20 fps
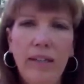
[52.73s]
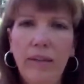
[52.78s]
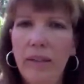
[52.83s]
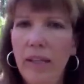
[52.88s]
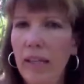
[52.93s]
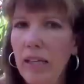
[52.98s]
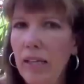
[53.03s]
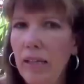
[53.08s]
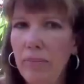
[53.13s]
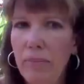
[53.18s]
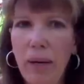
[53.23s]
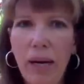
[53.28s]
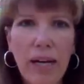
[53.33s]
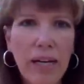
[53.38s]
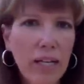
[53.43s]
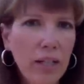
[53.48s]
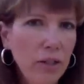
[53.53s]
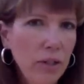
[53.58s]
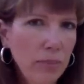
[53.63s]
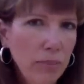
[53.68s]
like
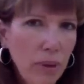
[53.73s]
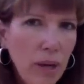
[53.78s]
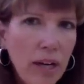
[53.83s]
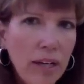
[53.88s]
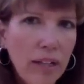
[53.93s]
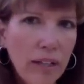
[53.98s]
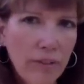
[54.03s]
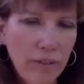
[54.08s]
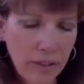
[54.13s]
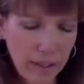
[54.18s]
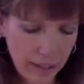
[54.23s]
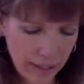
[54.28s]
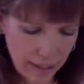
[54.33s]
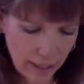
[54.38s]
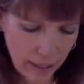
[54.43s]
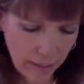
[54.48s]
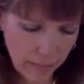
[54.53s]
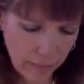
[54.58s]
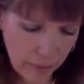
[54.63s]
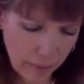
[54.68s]
buying your product, for
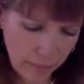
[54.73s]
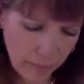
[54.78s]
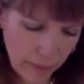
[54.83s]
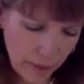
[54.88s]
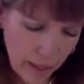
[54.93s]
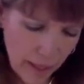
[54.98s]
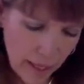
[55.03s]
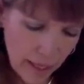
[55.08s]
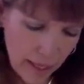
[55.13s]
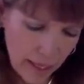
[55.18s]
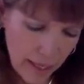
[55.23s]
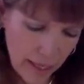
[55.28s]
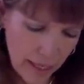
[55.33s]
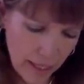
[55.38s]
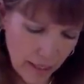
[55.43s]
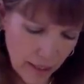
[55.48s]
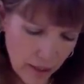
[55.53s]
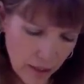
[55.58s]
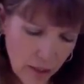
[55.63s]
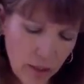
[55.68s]
example.
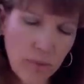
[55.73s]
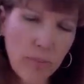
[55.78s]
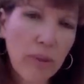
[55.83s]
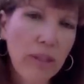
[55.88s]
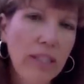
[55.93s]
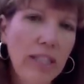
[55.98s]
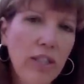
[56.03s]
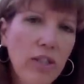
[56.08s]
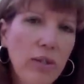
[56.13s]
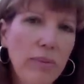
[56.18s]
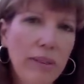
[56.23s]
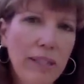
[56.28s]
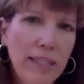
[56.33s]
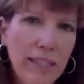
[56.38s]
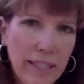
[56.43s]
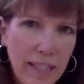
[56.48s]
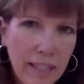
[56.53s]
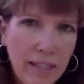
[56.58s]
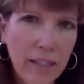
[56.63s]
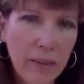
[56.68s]
And so you want to determine
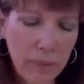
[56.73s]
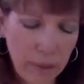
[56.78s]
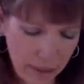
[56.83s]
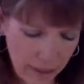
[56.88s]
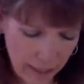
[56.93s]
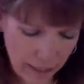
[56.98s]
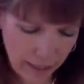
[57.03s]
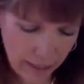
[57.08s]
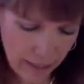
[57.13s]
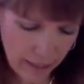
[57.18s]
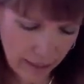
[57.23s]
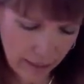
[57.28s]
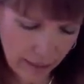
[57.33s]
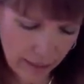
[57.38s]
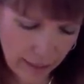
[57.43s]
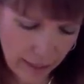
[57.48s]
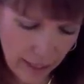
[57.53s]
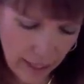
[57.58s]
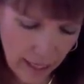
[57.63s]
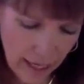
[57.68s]
exactly what that
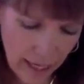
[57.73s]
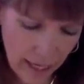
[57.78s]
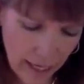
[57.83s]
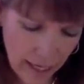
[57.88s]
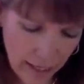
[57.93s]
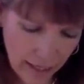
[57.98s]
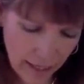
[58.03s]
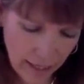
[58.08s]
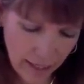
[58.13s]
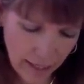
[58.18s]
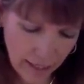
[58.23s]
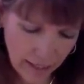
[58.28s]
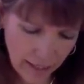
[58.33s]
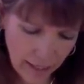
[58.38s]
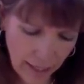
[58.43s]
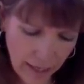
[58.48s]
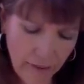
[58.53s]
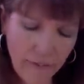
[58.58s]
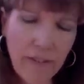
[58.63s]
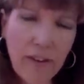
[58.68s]
is, and then
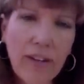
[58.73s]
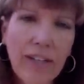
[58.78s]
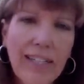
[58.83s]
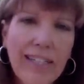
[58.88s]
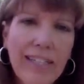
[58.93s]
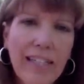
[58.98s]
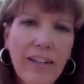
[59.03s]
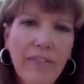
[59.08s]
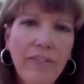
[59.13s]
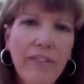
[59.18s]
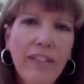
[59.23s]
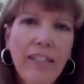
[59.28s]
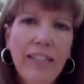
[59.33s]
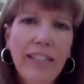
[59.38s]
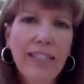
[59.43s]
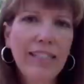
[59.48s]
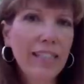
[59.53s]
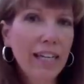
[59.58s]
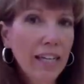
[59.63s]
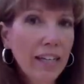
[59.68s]
have very
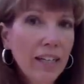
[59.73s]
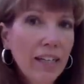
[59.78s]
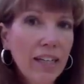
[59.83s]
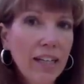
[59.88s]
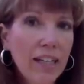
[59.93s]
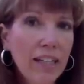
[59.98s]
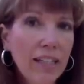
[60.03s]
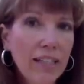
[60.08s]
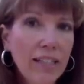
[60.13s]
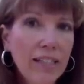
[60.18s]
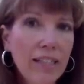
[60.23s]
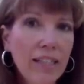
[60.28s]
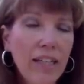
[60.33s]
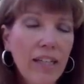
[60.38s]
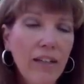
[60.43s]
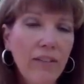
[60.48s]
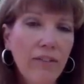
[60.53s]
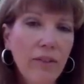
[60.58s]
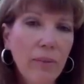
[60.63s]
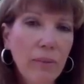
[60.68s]
definite deadlines
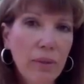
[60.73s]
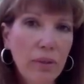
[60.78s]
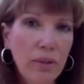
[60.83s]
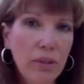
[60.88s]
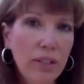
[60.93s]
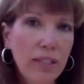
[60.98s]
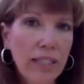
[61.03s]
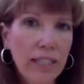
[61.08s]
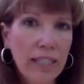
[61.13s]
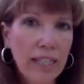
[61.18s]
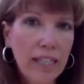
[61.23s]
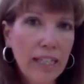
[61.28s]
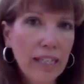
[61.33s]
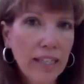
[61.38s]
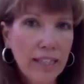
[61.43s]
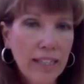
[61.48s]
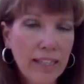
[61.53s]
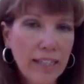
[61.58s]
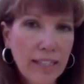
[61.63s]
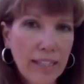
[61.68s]
for when you're going to
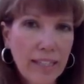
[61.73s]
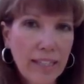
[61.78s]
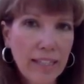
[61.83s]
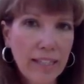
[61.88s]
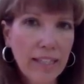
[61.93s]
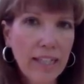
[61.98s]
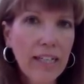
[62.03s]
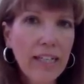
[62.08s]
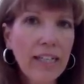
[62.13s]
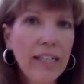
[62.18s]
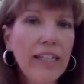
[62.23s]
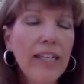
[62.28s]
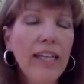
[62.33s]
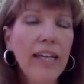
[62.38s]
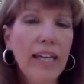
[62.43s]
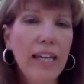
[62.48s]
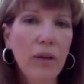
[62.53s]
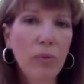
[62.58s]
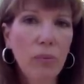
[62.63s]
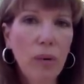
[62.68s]
get these things done.
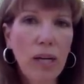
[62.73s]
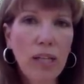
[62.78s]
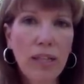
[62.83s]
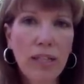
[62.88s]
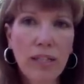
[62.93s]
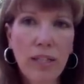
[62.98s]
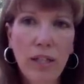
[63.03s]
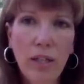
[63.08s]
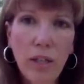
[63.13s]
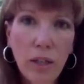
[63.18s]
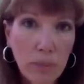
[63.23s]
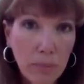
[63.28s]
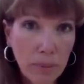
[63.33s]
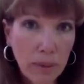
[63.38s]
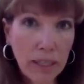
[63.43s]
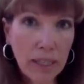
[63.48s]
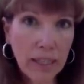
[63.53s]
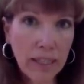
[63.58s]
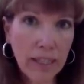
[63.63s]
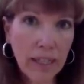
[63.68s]
Write this whole
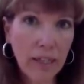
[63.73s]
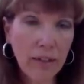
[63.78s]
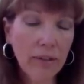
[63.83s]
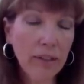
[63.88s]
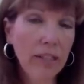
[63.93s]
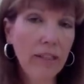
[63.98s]
plan out